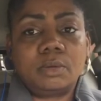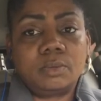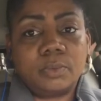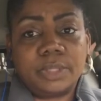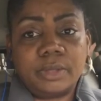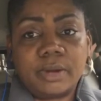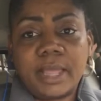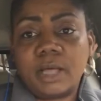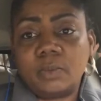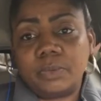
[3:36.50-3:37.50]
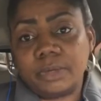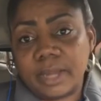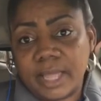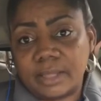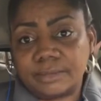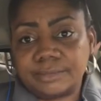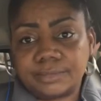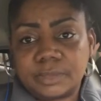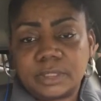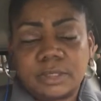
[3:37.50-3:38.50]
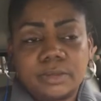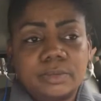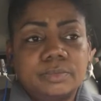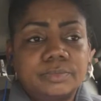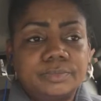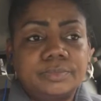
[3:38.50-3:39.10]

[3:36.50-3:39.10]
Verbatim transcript: When they're out, we're out. So